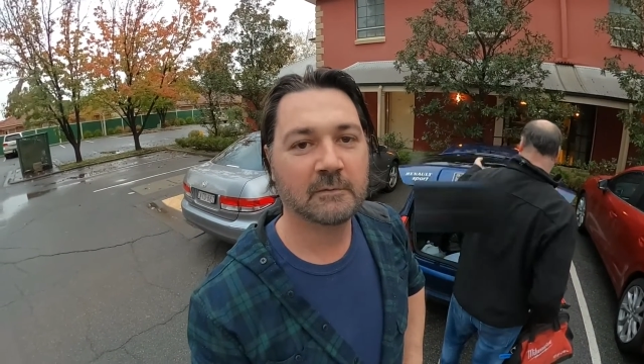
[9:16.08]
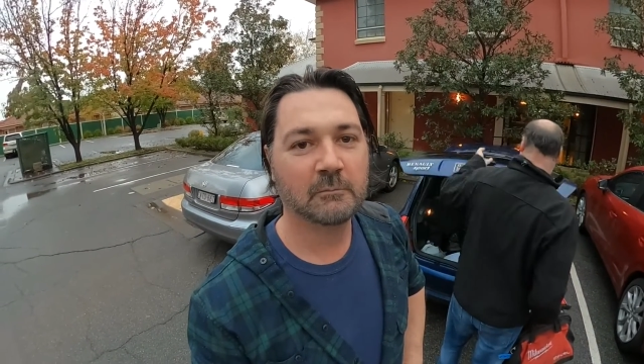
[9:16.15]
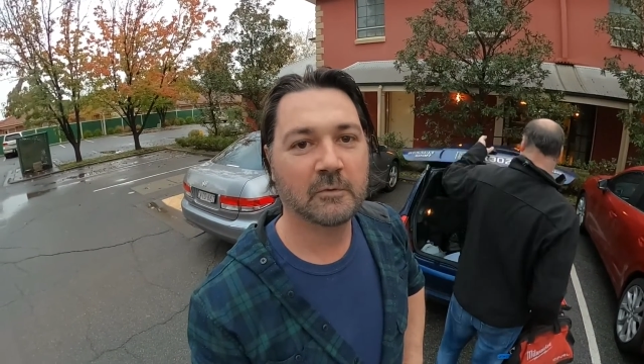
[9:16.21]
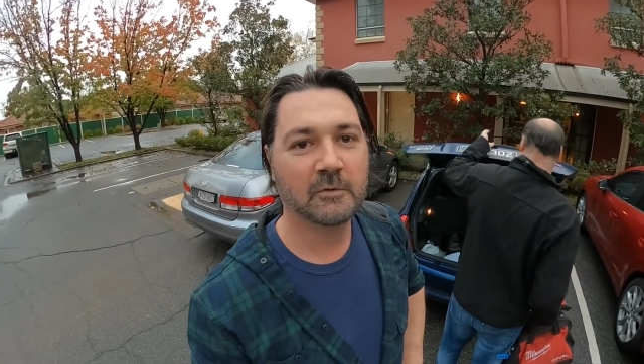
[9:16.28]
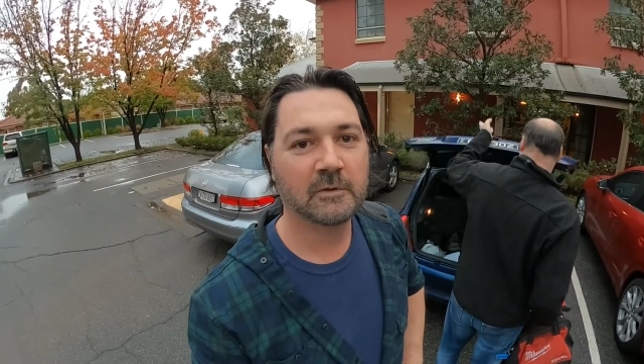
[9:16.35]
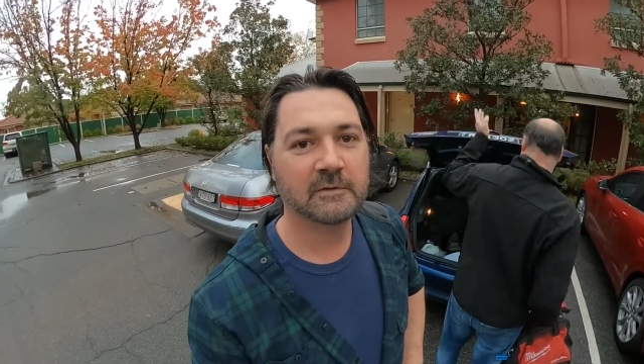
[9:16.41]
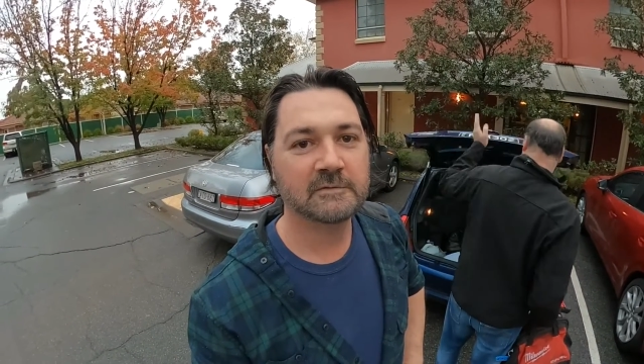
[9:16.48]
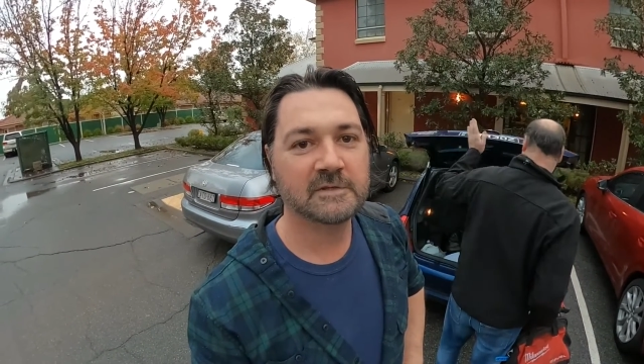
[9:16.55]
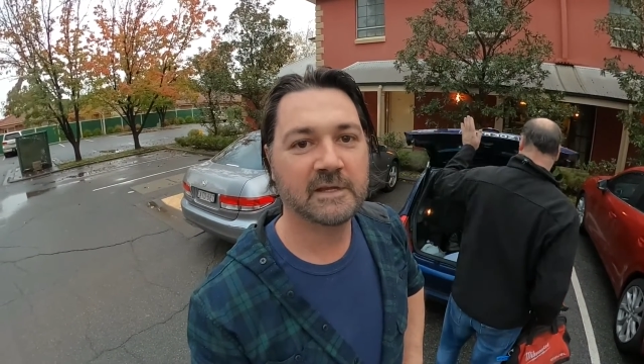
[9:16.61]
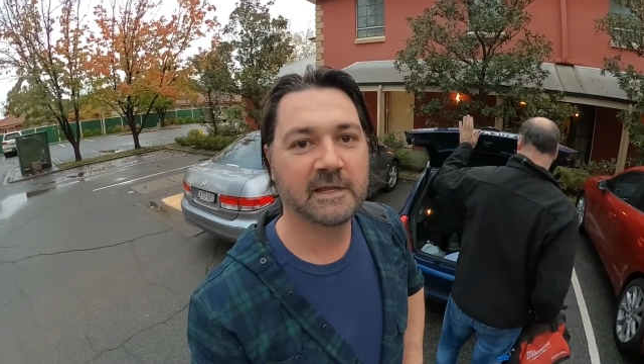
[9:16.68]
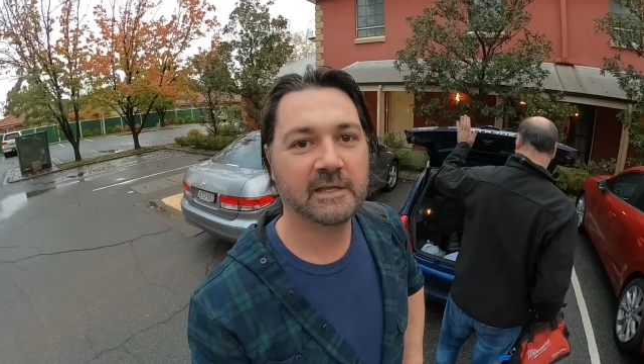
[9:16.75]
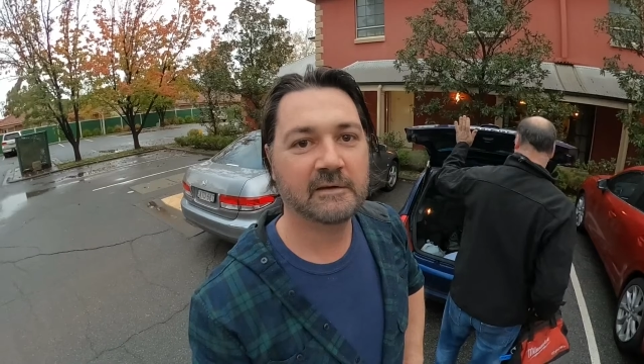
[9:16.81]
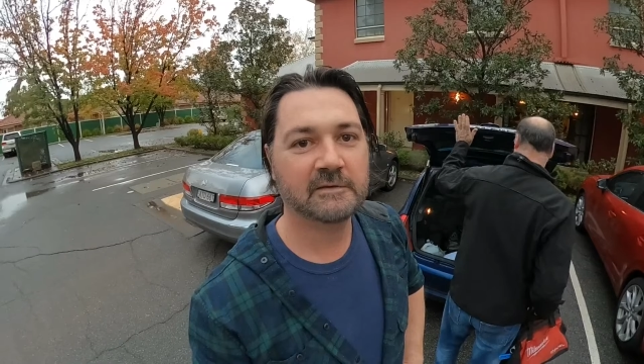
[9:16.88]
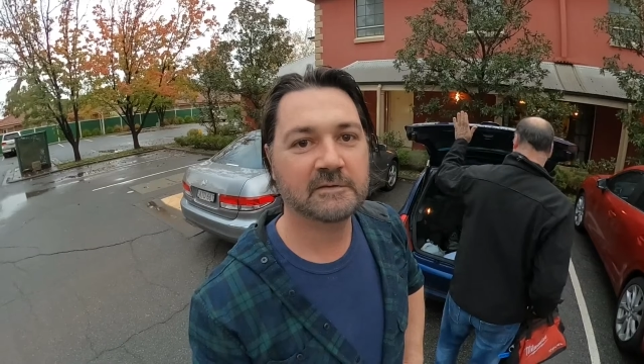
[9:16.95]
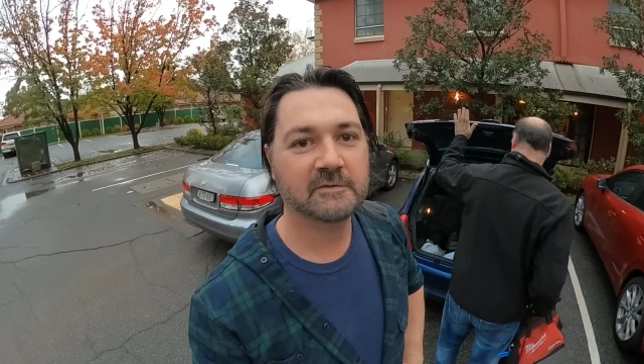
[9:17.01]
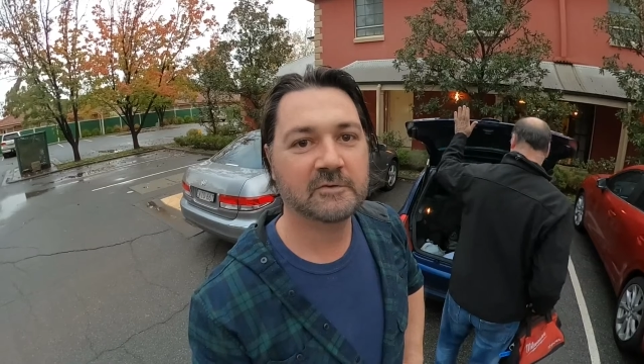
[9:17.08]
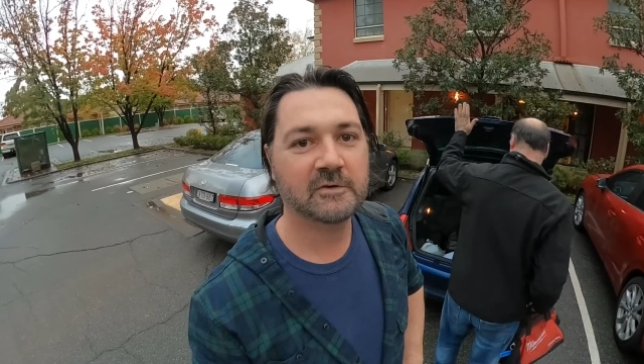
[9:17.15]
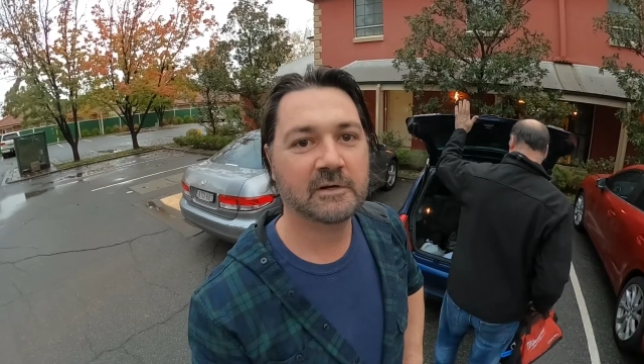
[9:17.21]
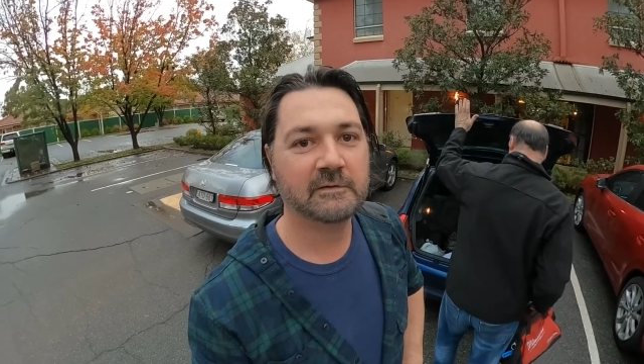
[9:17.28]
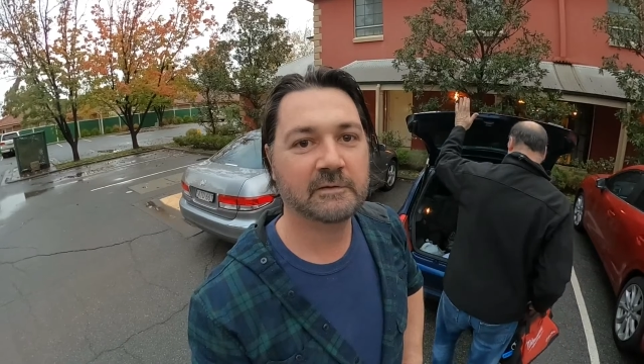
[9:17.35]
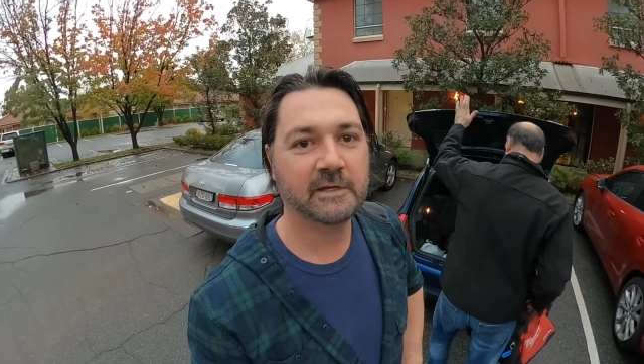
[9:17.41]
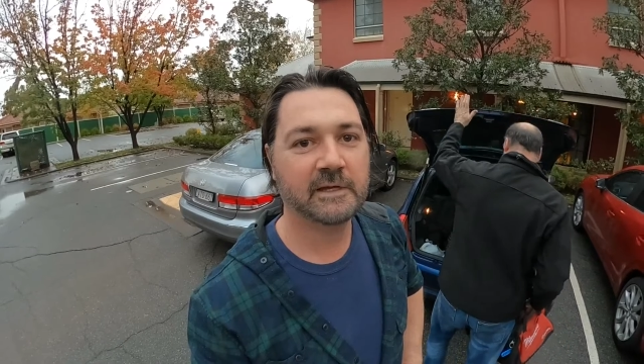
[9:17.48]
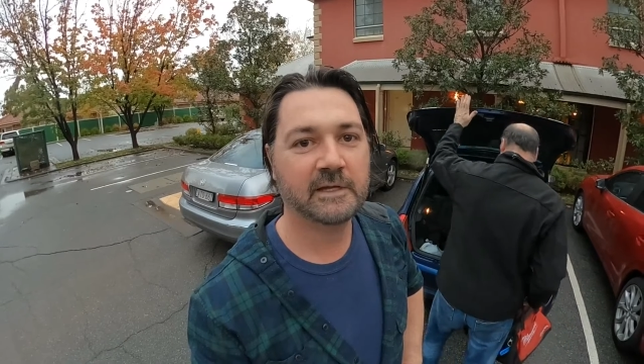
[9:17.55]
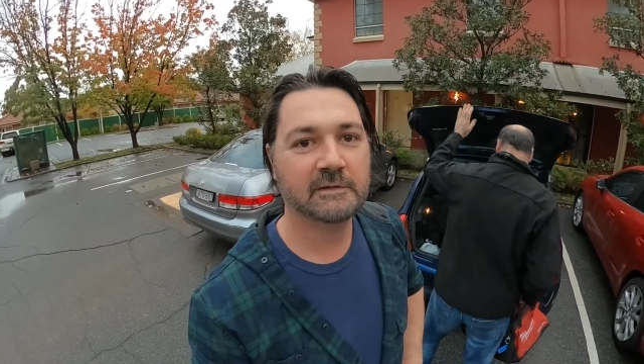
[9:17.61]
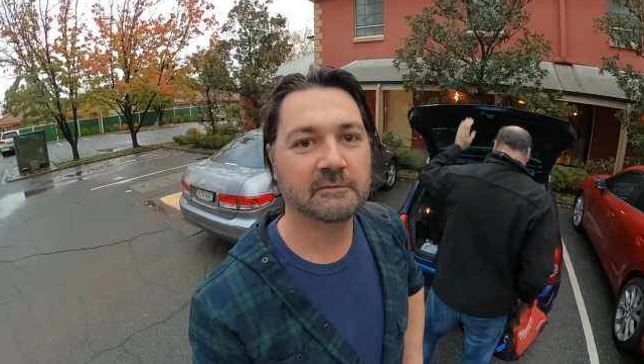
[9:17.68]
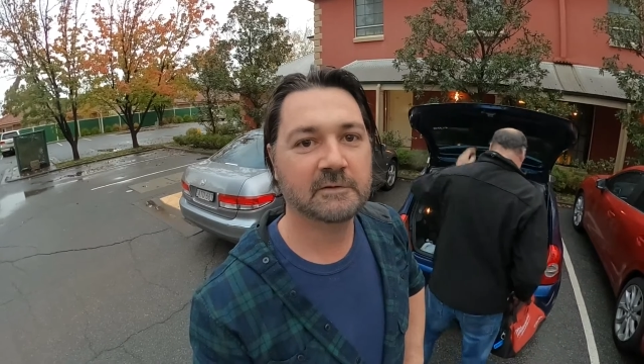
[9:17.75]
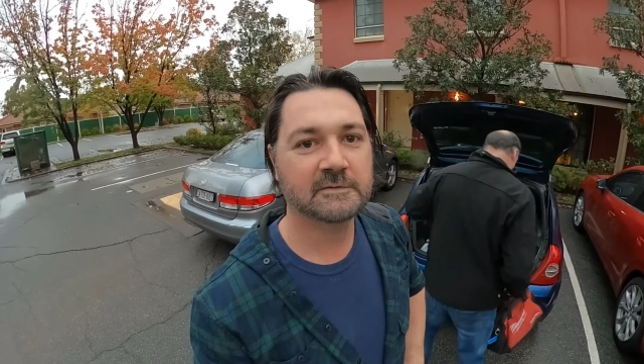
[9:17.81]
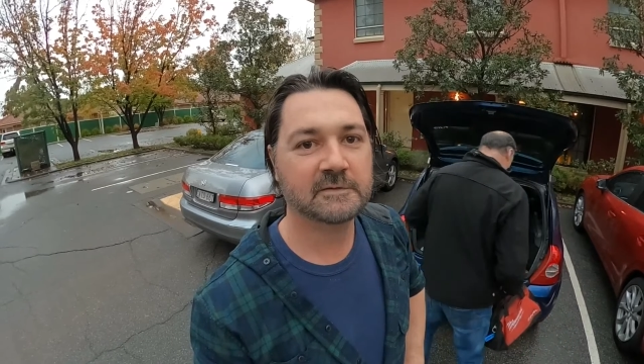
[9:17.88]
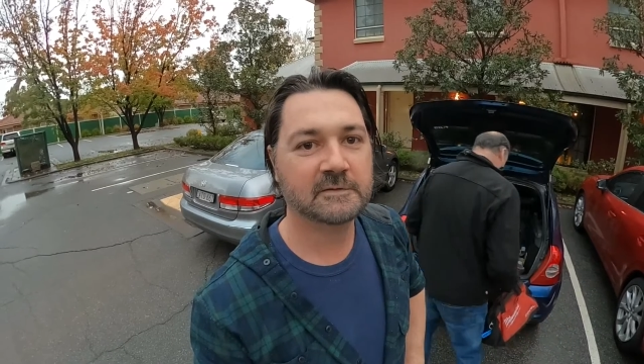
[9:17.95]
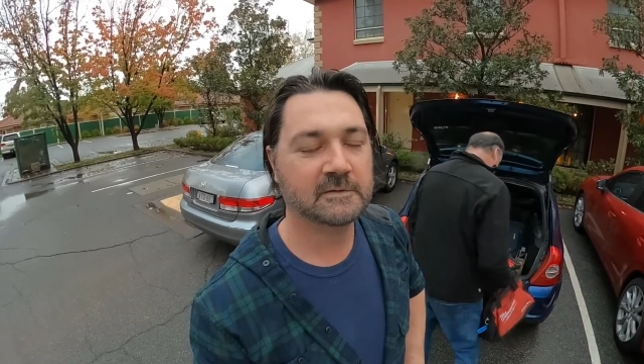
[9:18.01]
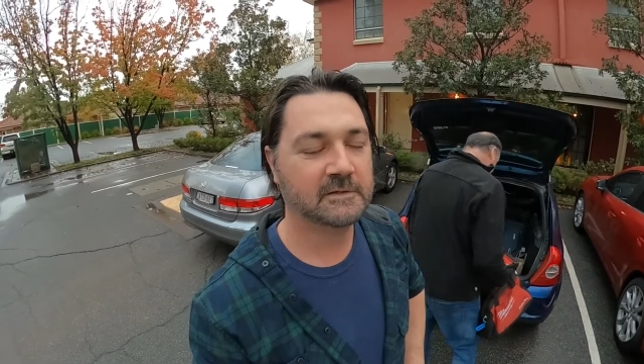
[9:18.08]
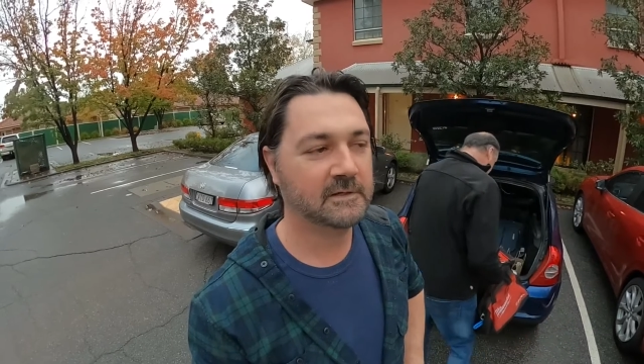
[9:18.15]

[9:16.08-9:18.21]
more than 10 hours of driving ahead of us,